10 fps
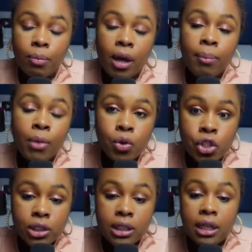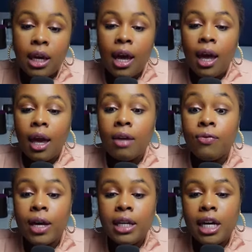emotionally and
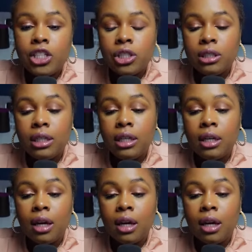financially